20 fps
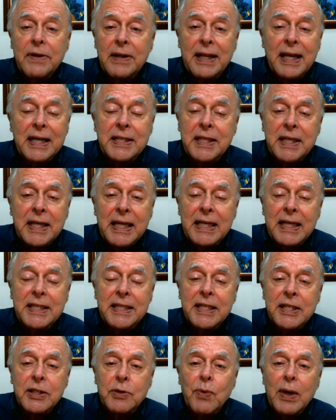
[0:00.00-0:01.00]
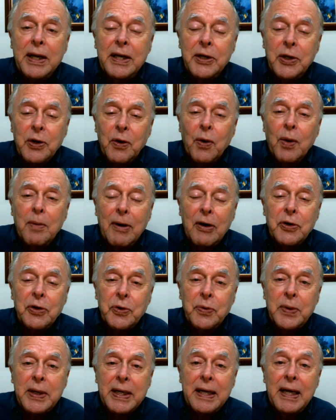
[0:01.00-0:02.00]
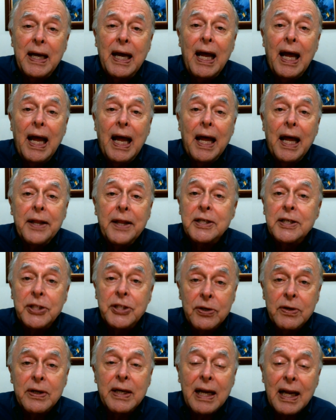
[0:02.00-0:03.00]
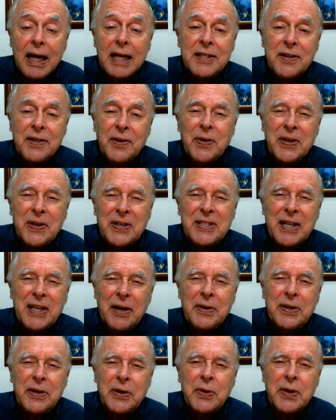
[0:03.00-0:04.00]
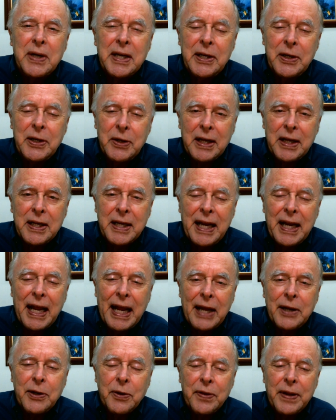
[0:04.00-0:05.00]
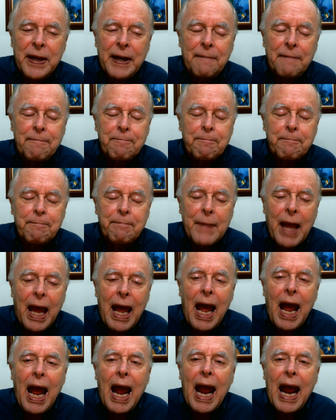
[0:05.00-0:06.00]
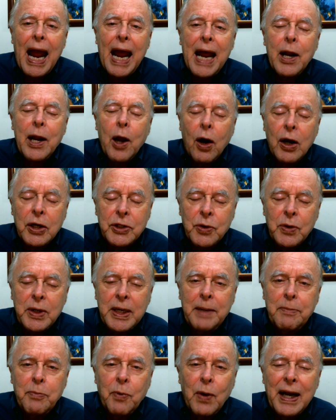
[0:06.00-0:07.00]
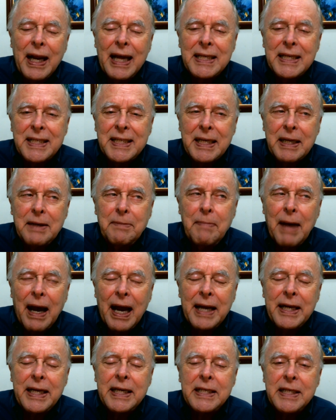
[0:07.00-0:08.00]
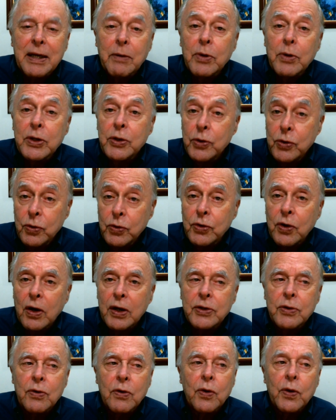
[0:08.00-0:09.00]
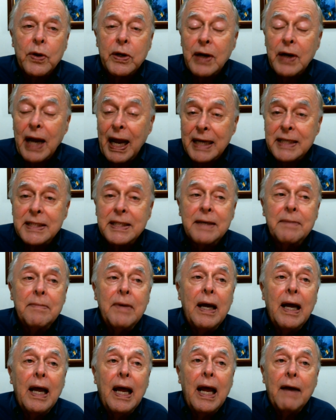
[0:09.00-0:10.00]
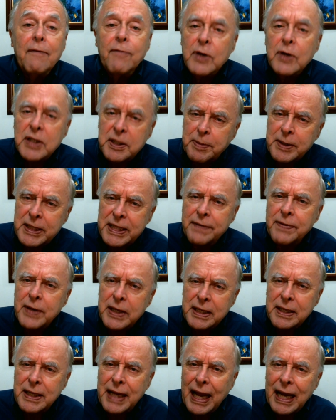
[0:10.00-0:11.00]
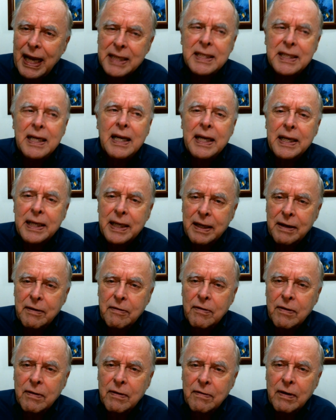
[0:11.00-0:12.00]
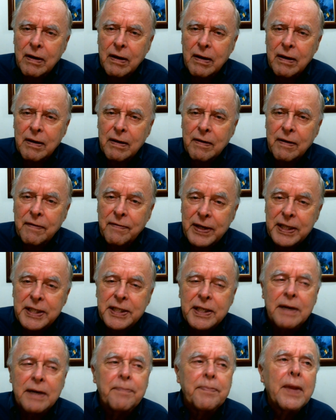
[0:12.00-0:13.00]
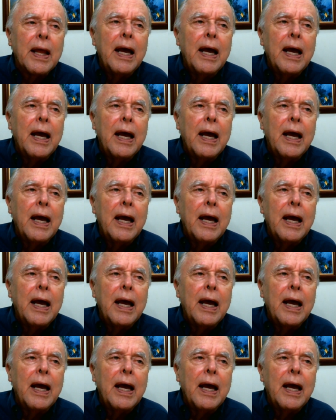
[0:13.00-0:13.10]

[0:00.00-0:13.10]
That's the easiest way to go about doing it. There's certainly lots of lawyers out here who can handle that. And also keep one last thing in mind is that when you do talk to a lawyer, ask them for a specific task like a visa,